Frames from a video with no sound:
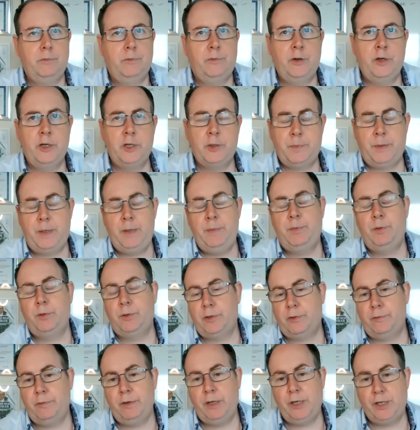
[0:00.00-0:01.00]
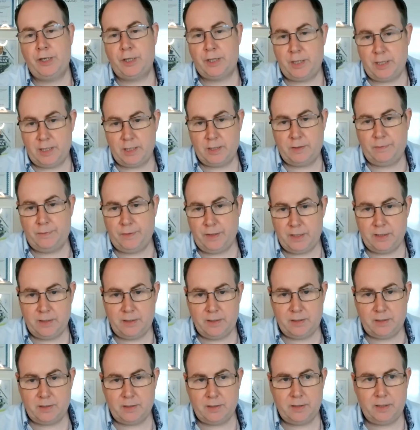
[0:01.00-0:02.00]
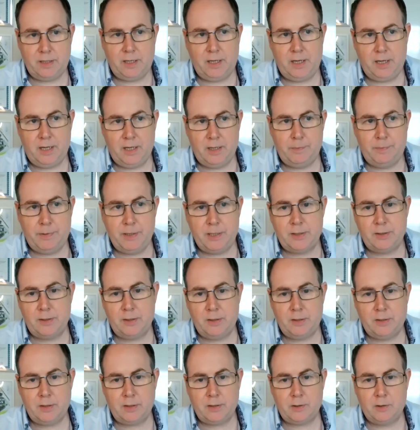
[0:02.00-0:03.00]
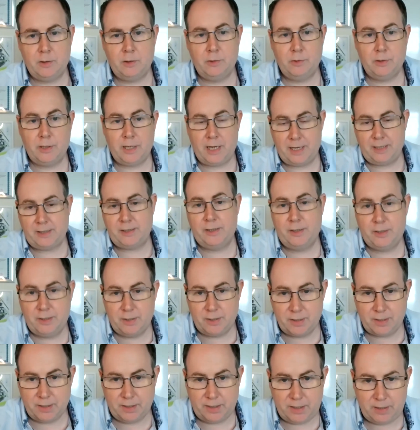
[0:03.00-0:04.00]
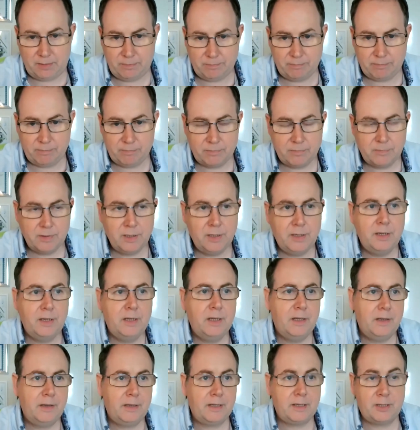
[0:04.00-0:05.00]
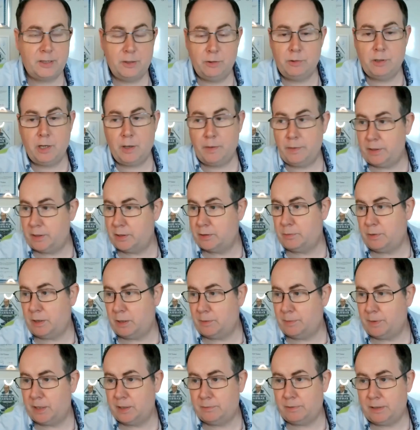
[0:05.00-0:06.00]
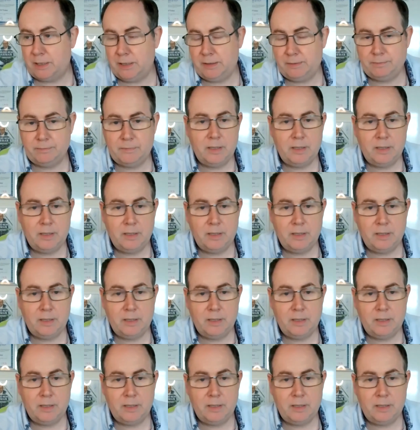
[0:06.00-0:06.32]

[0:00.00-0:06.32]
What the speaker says: first people to reach 6 figures in a business called Exeter Elite. That's still going as well, by the way.